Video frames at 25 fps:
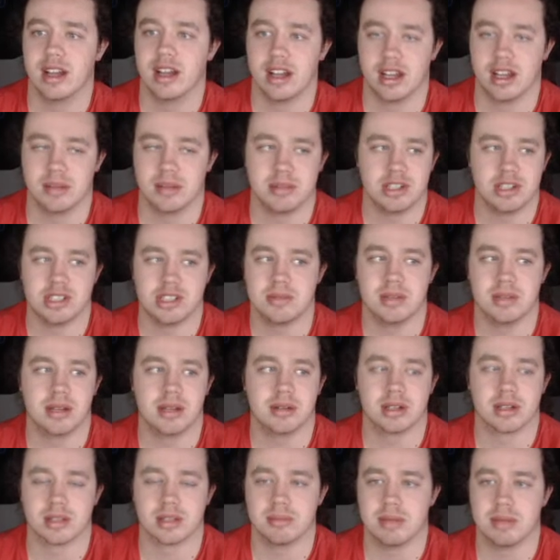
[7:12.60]
He should be able to
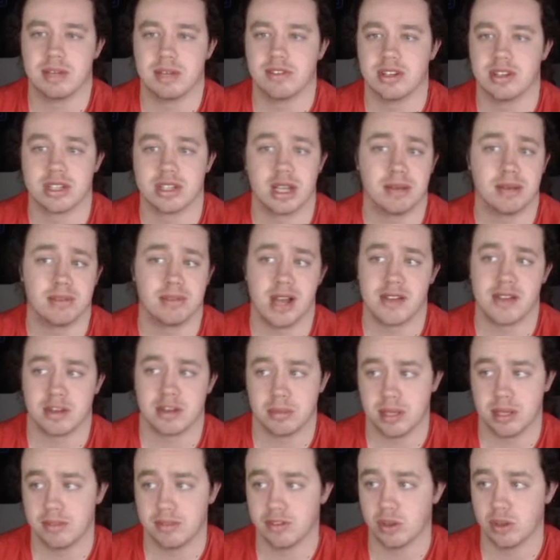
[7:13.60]
compete for a top 5,
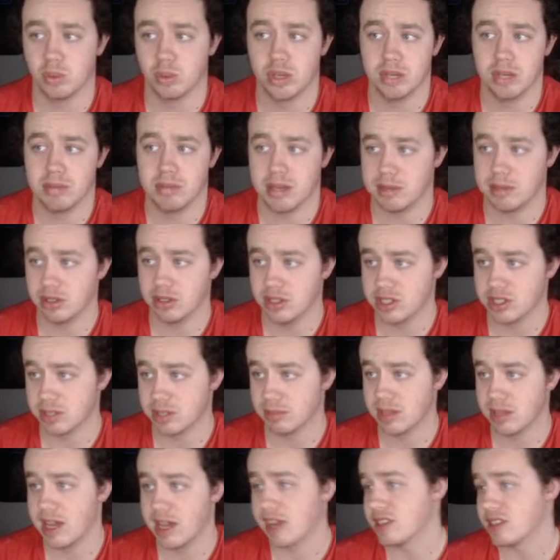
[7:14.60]
compete for a win, maybe lead some
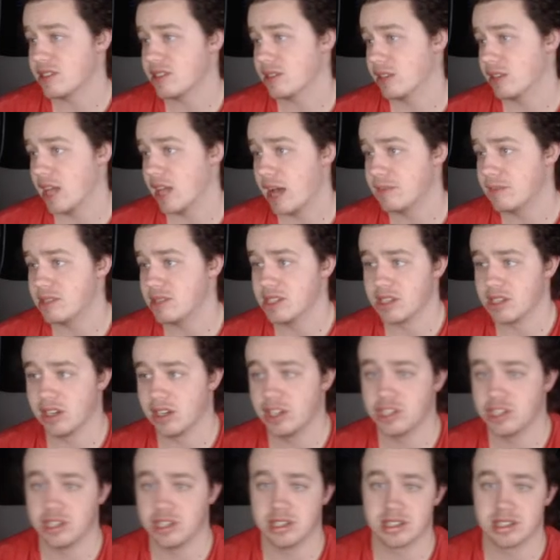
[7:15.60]
laps. He has
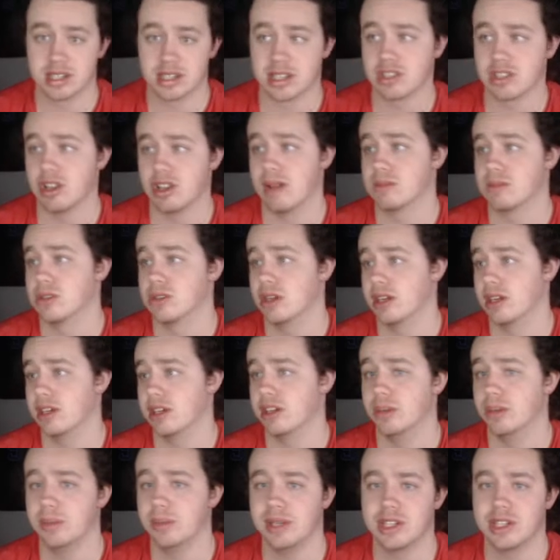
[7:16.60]
106 laps led at
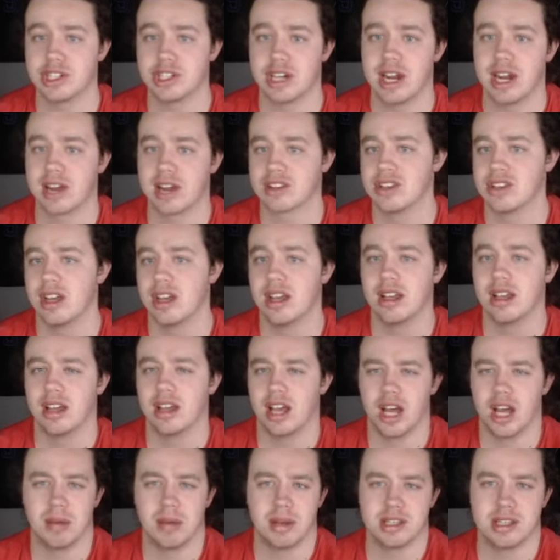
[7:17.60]
intermediate tracks.
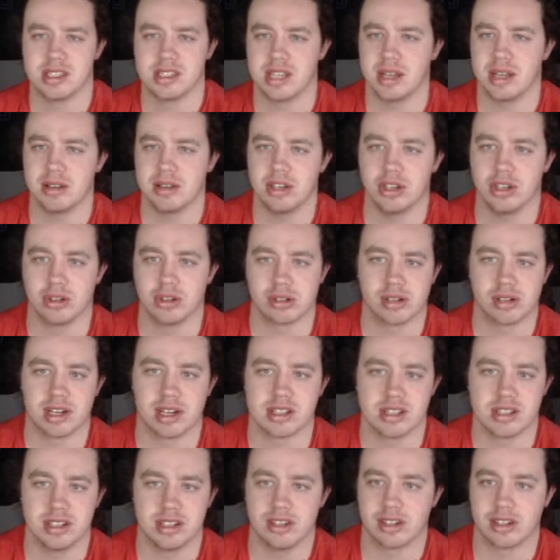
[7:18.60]
I'd say,
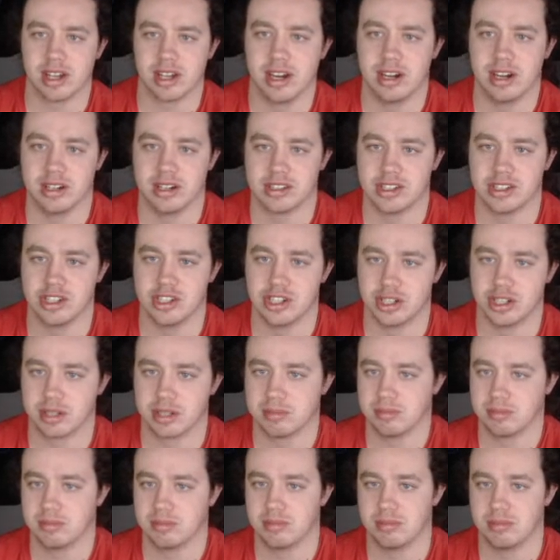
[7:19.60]
Gregson, Allgaier, Cindric,
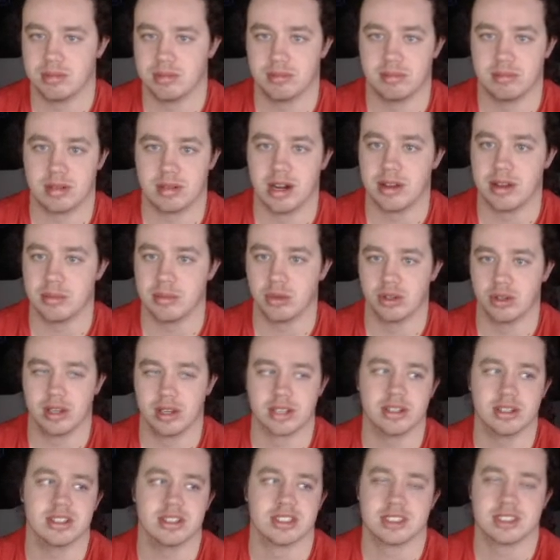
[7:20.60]
probably more
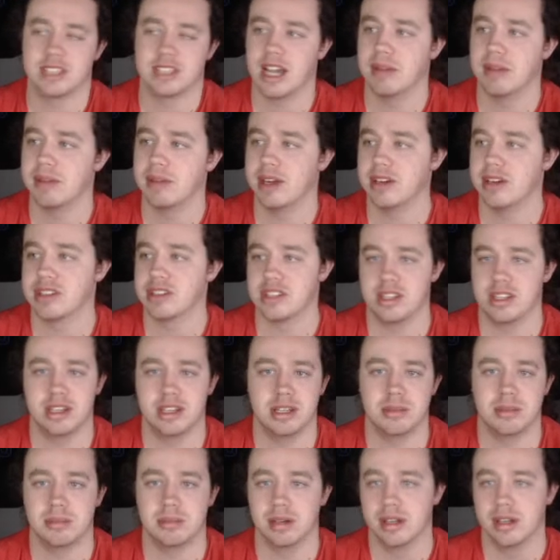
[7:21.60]
likely dominators than him,
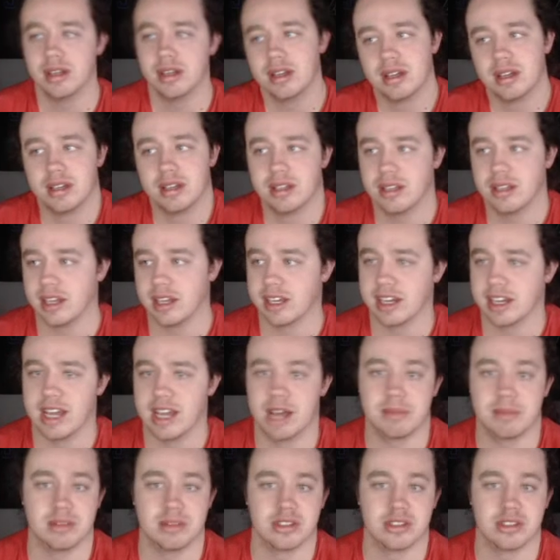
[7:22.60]
but it can happen.